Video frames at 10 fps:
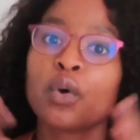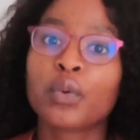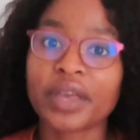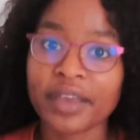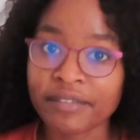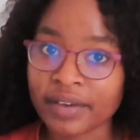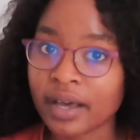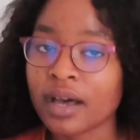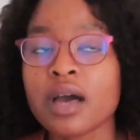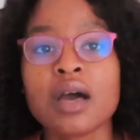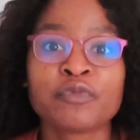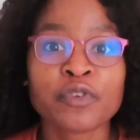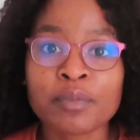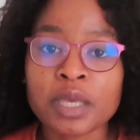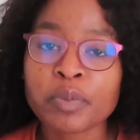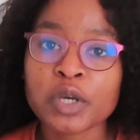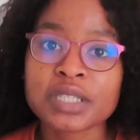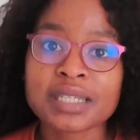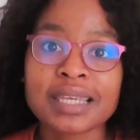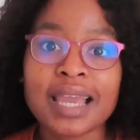whoever. For me
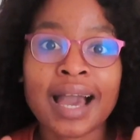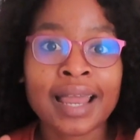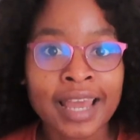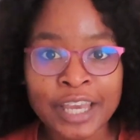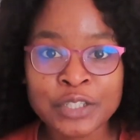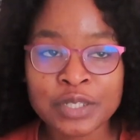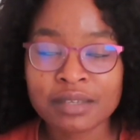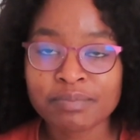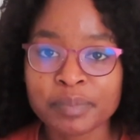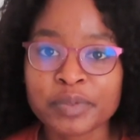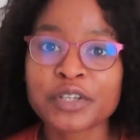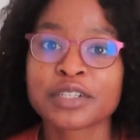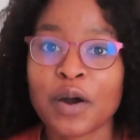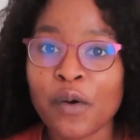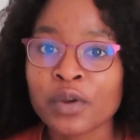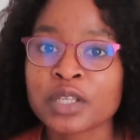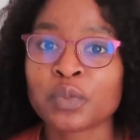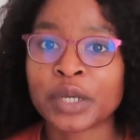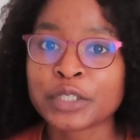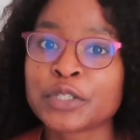personally, I like to keep it because I always
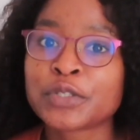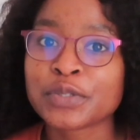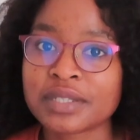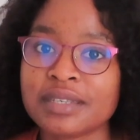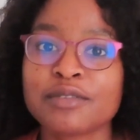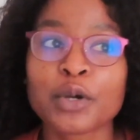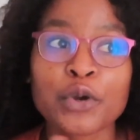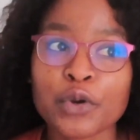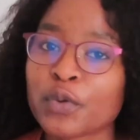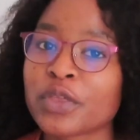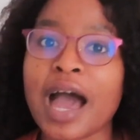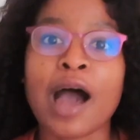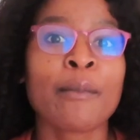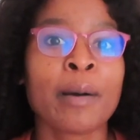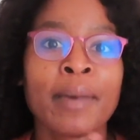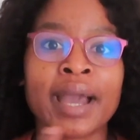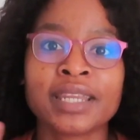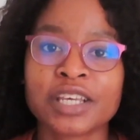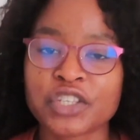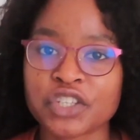want to see the growth, how my
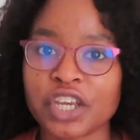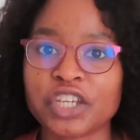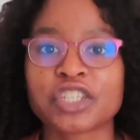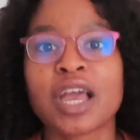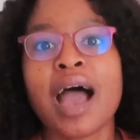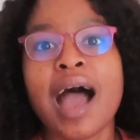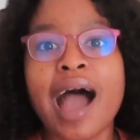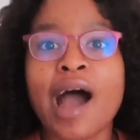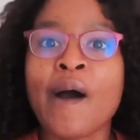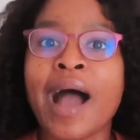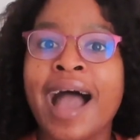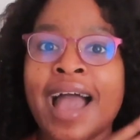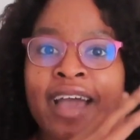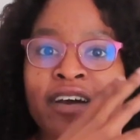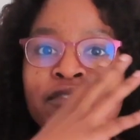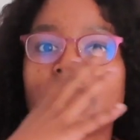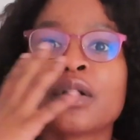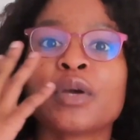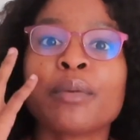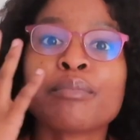mind has changed, how I have
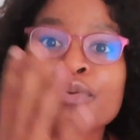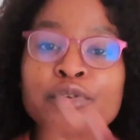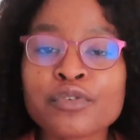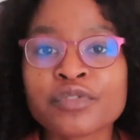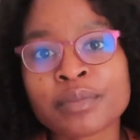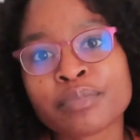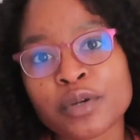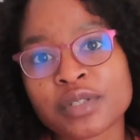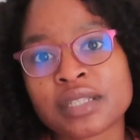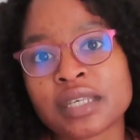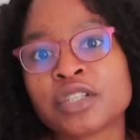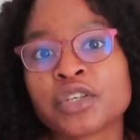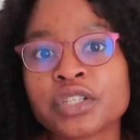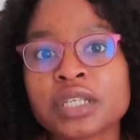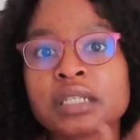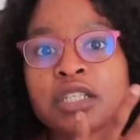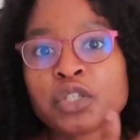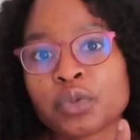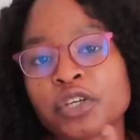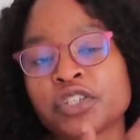improved in processing certain
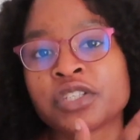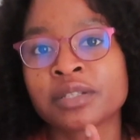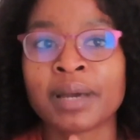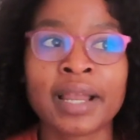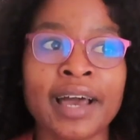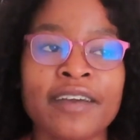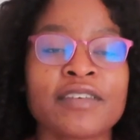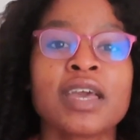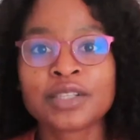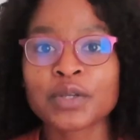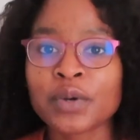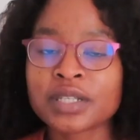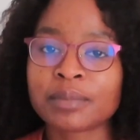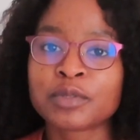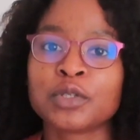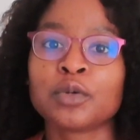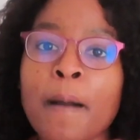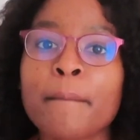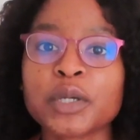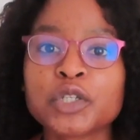situations in my life. It's always up to you,
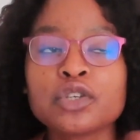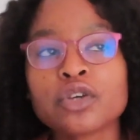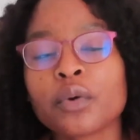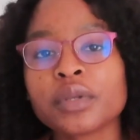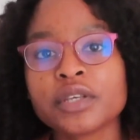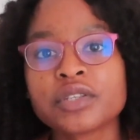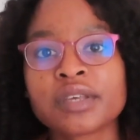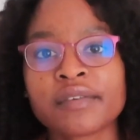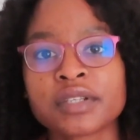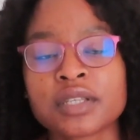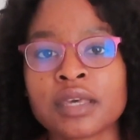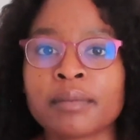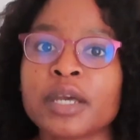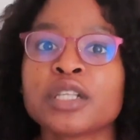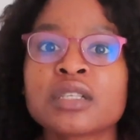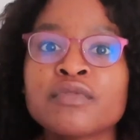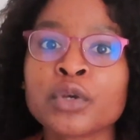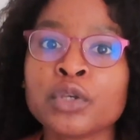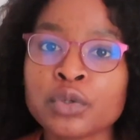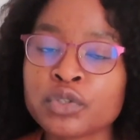but you don't need to give it to them. It's for
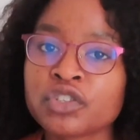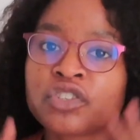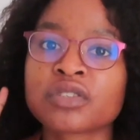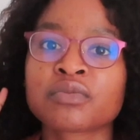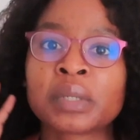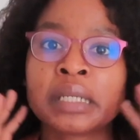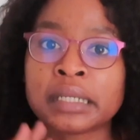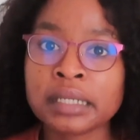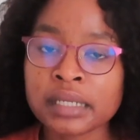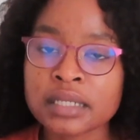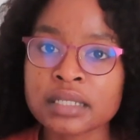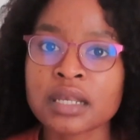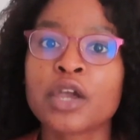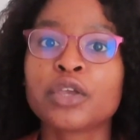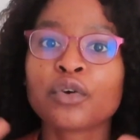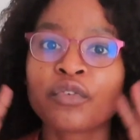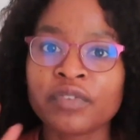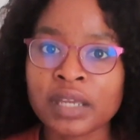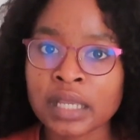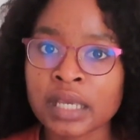you to just release your
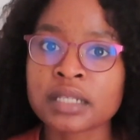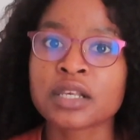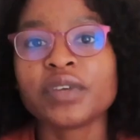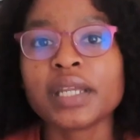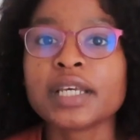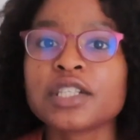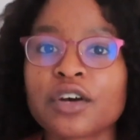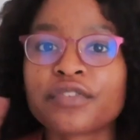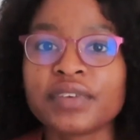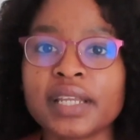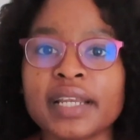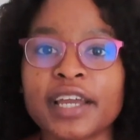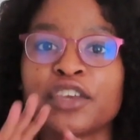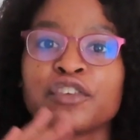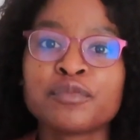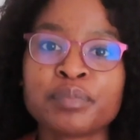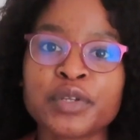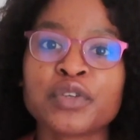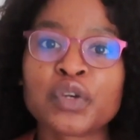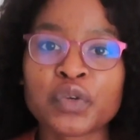feelings of feeling like you've
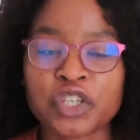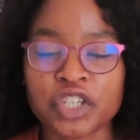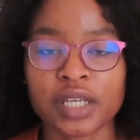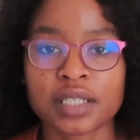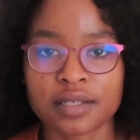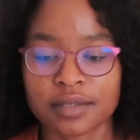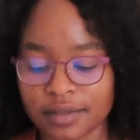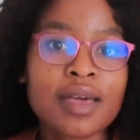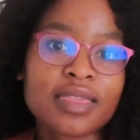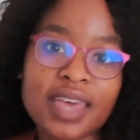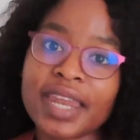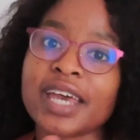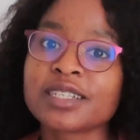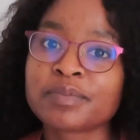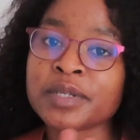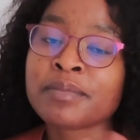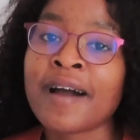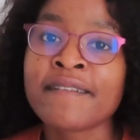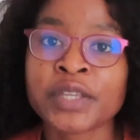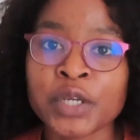been rejected. That has been
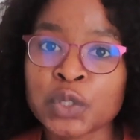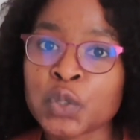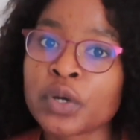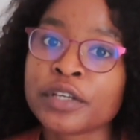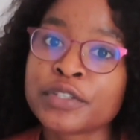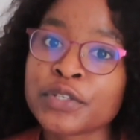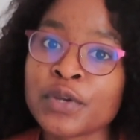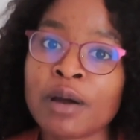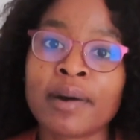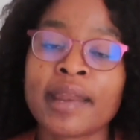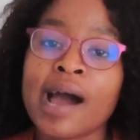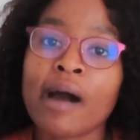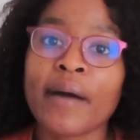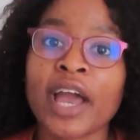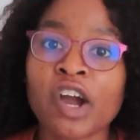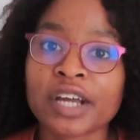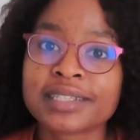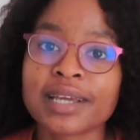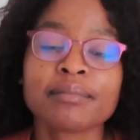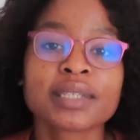my video talking to you about how I got
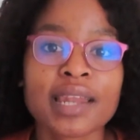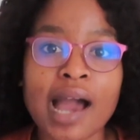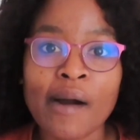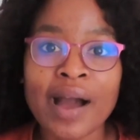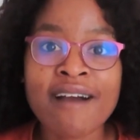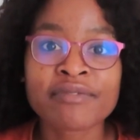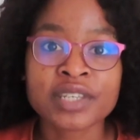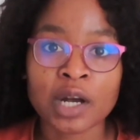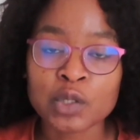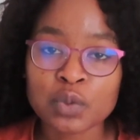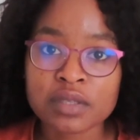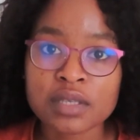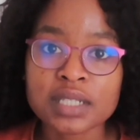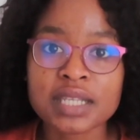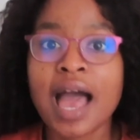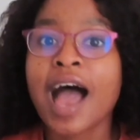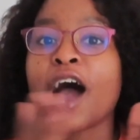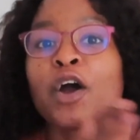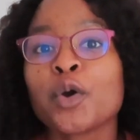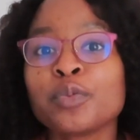dumped and how I've dealt with it.
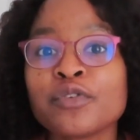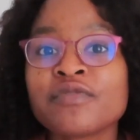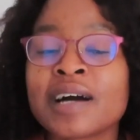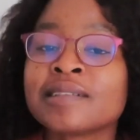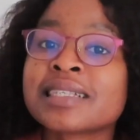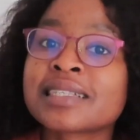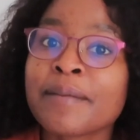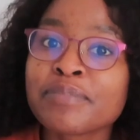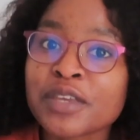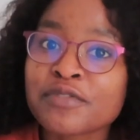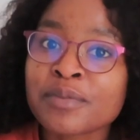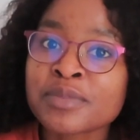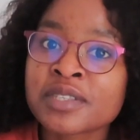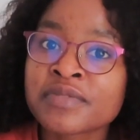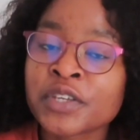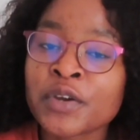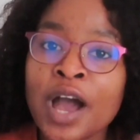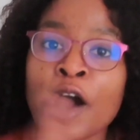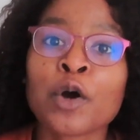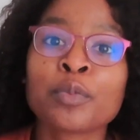I hope you found something from this video.
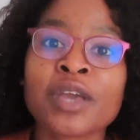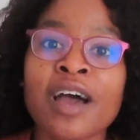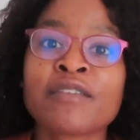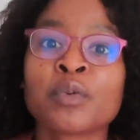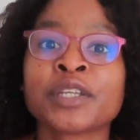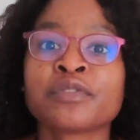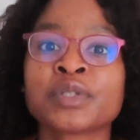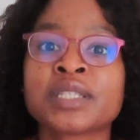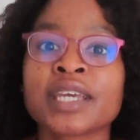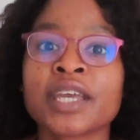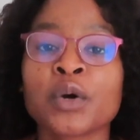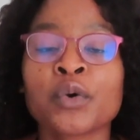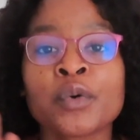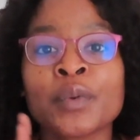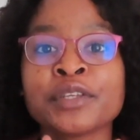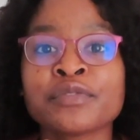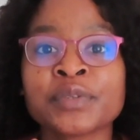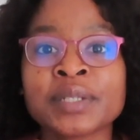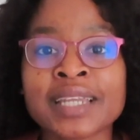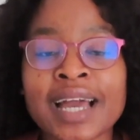I hope you have a wonderful day or a
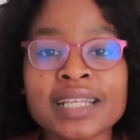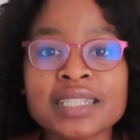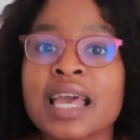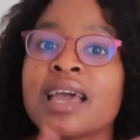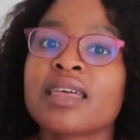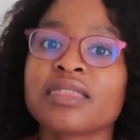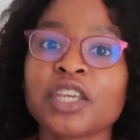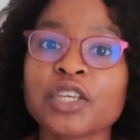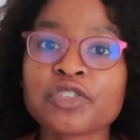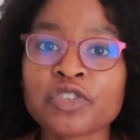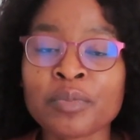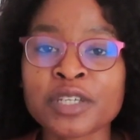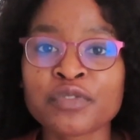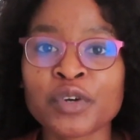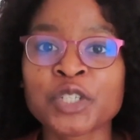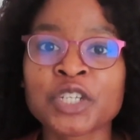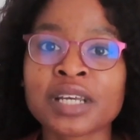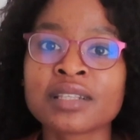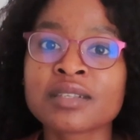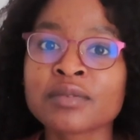wonderful night. Thank you so much for watching
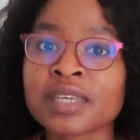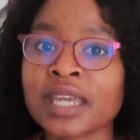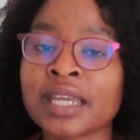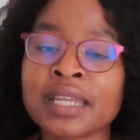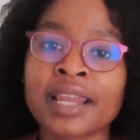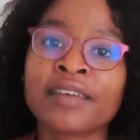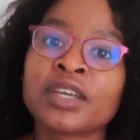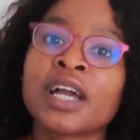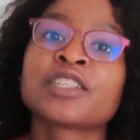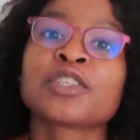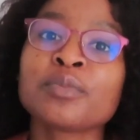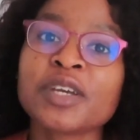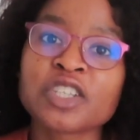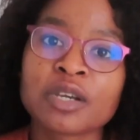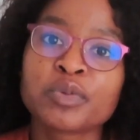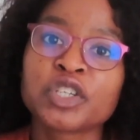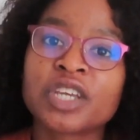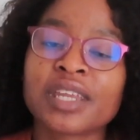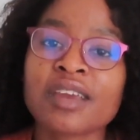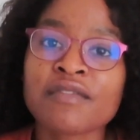until the end. I love you guys so much. I
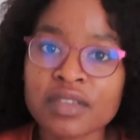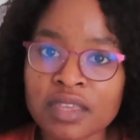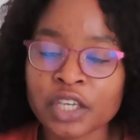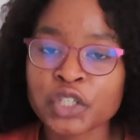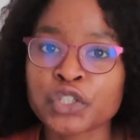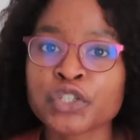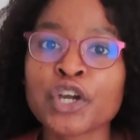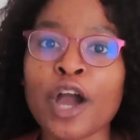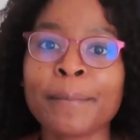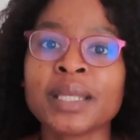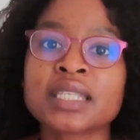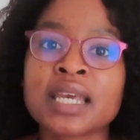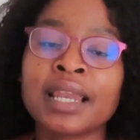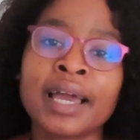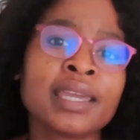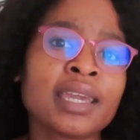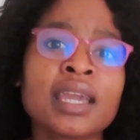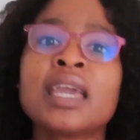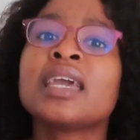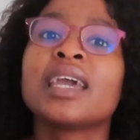appreciate everything that you do, commenting,
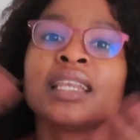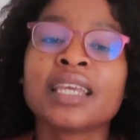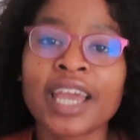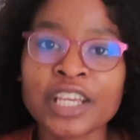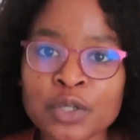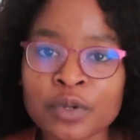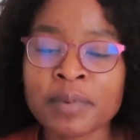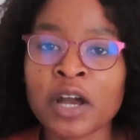liking, engaging with my